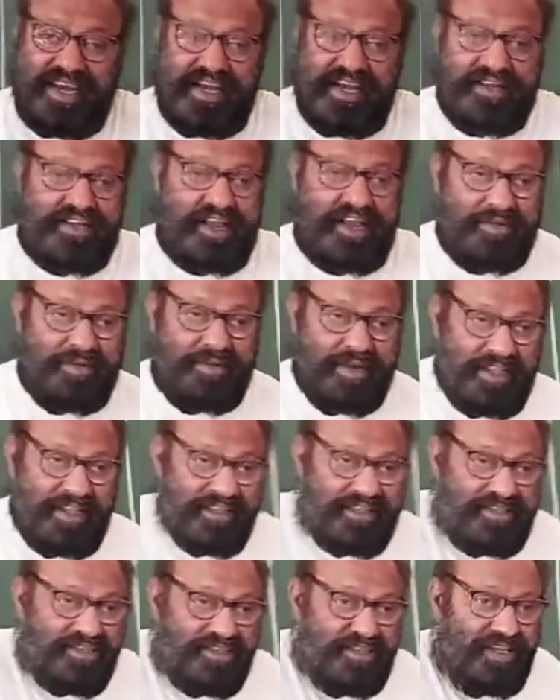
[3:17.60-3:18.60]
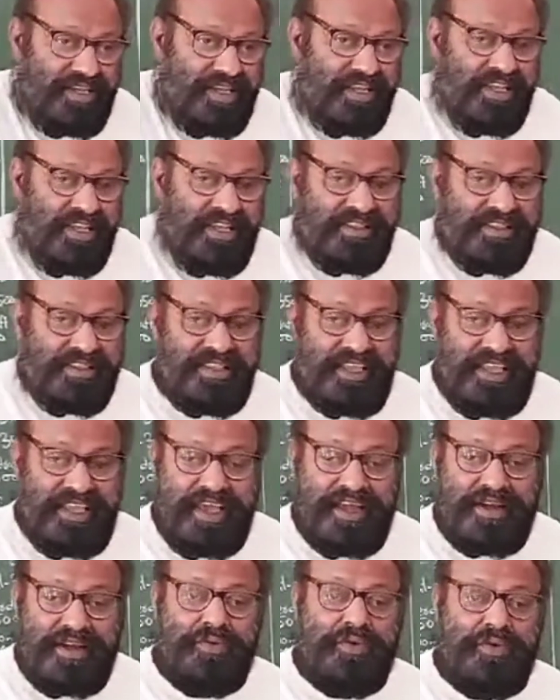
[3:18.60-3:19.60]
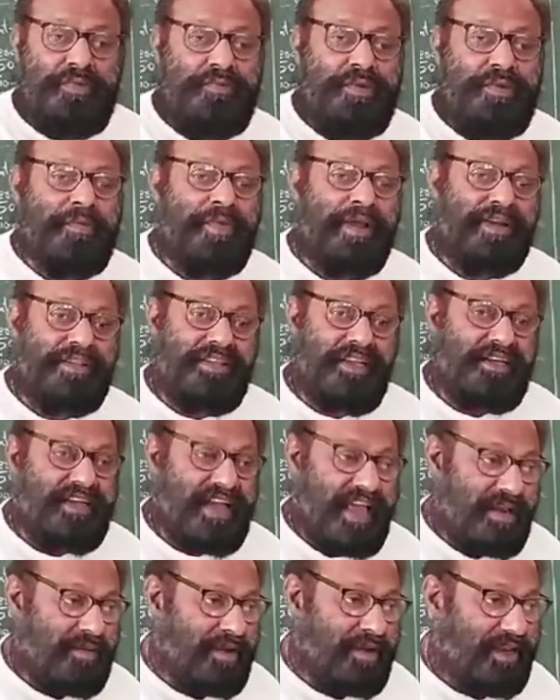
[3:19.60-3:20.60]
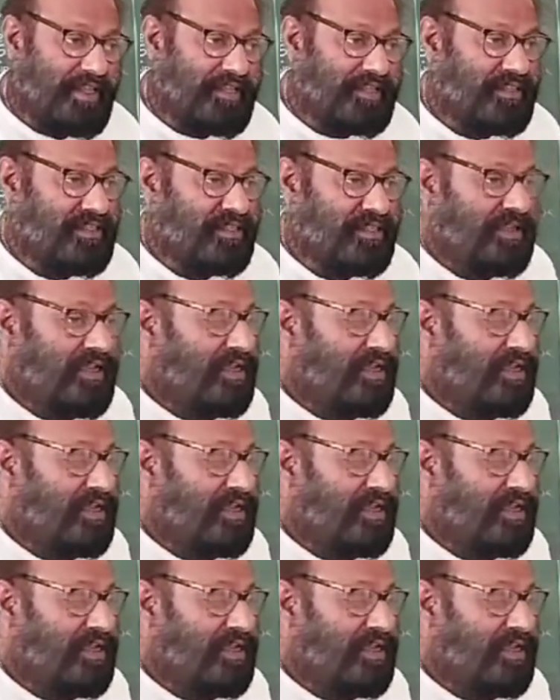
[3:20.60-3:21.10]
and trial balance. There we prepared the trial balance.